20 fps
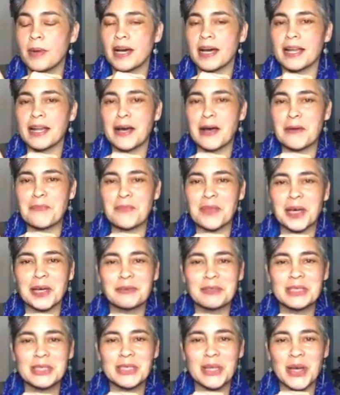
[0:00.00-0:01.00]
but
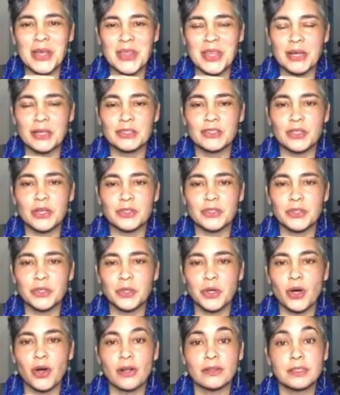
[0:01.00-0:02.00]
I was taught that it's
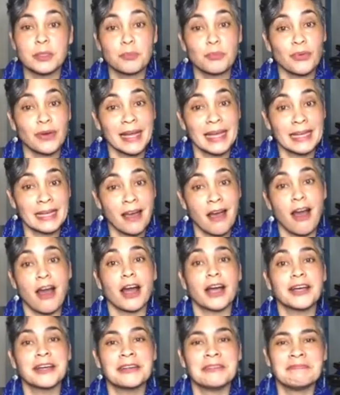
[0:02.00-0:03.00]
also called a brain
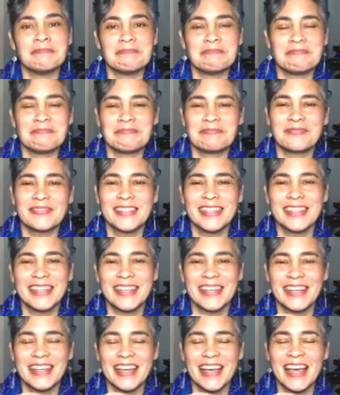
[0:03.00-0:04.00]
hug.
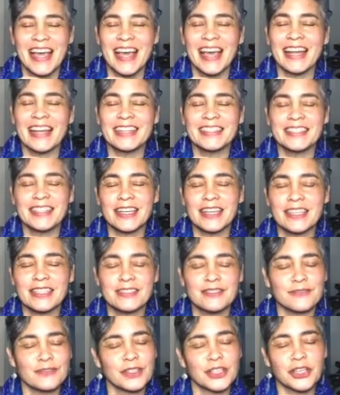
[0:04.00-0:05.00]
And it
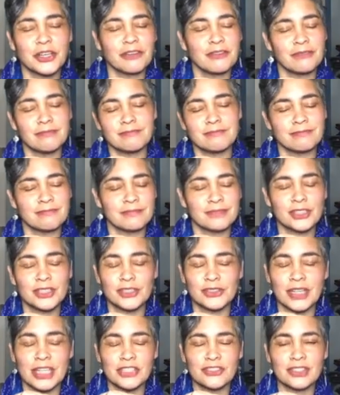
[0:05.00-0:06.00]
does feel
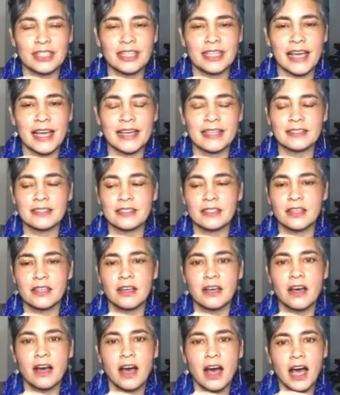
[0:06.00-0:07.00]
strangely nice
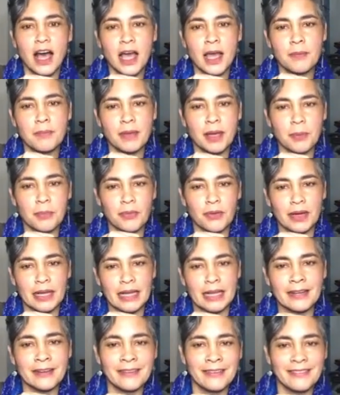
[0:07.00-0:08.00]
on my
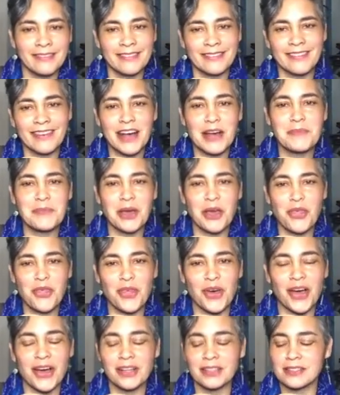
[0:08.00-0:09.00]
brain, on my
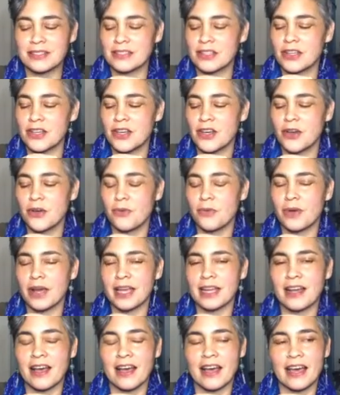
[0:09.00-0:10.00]
thoughts,
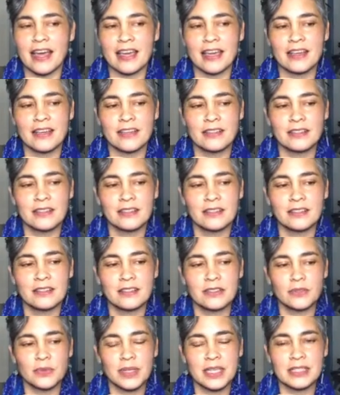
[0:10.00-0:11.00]
when I
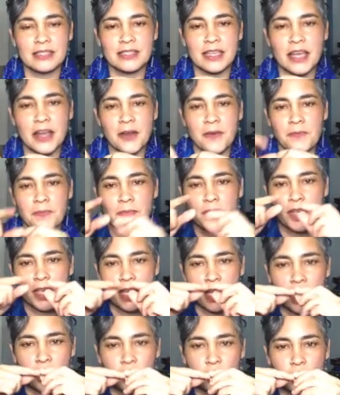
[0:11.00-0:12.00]
squeeze there.
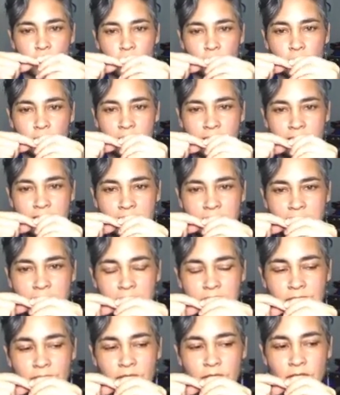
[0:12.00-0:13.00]
And you can go to the
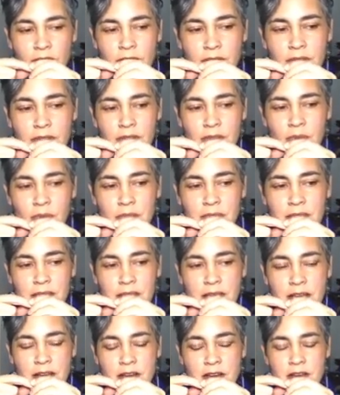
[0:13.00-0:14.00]
index finger and
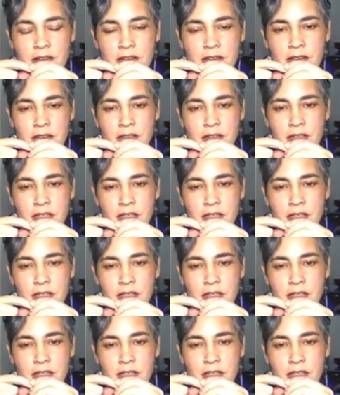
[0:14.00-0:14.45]
squeeze there.